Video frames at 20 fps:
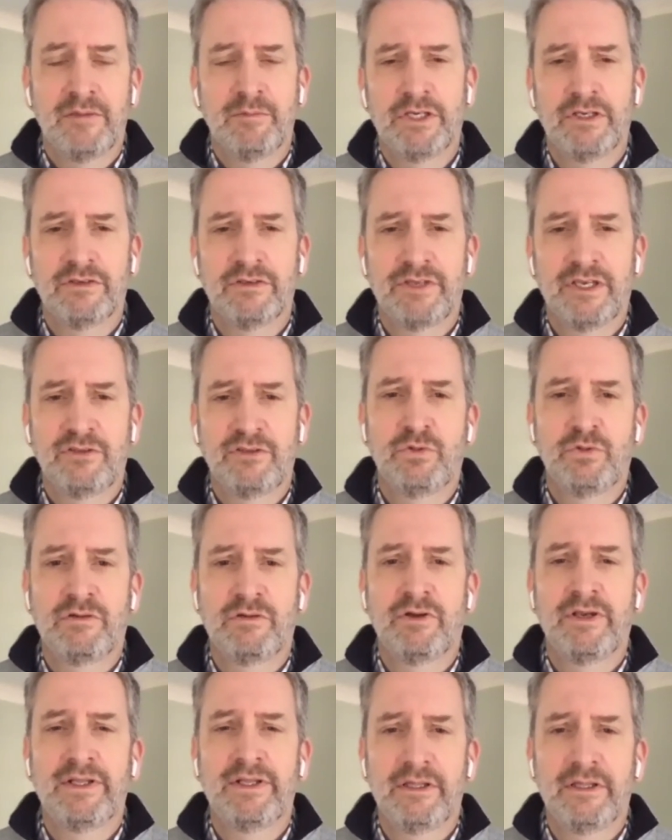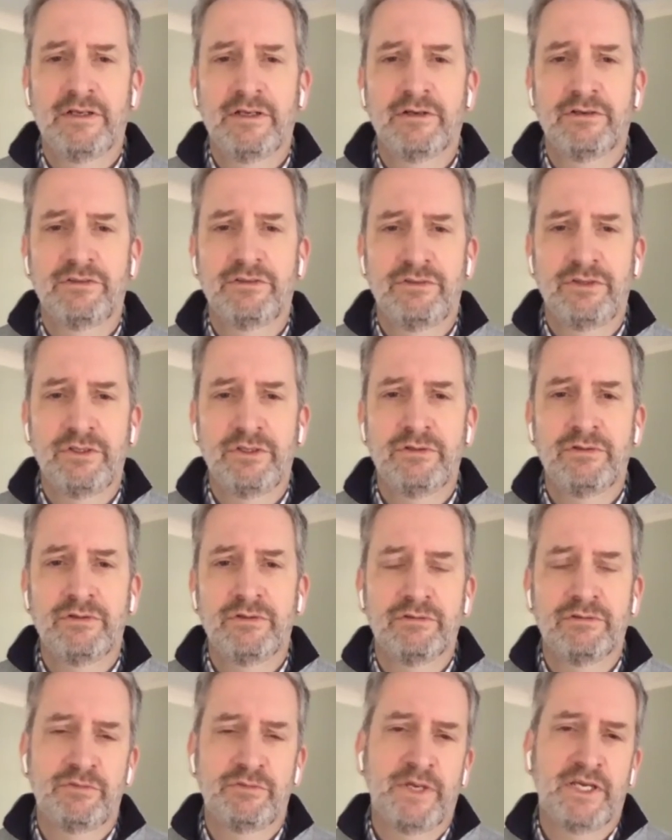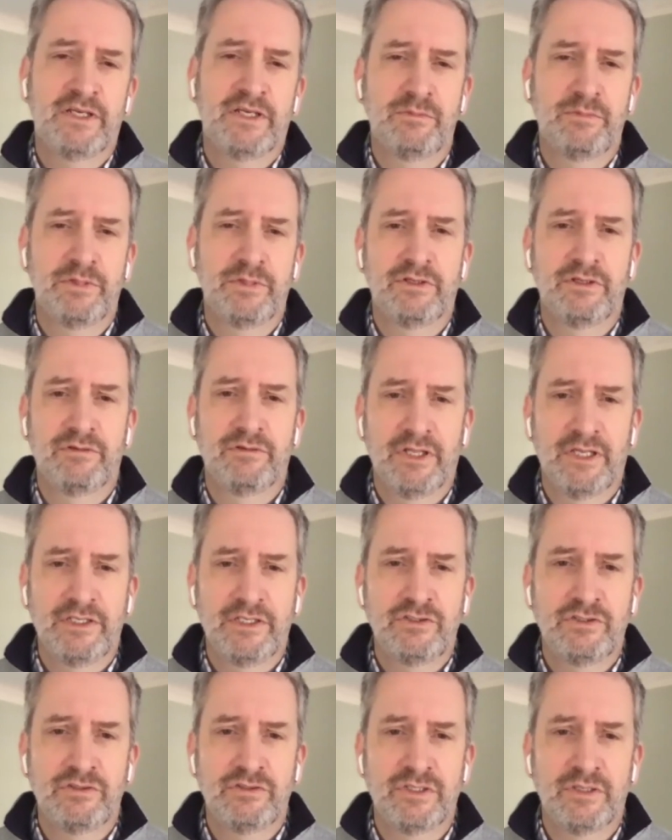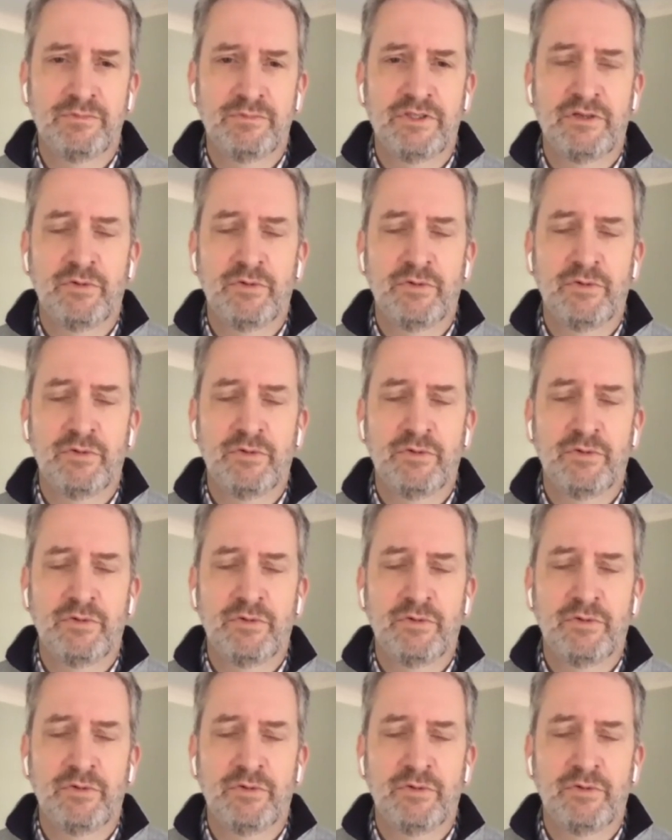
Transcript: Because that's what great leaders do in respect to building relationships.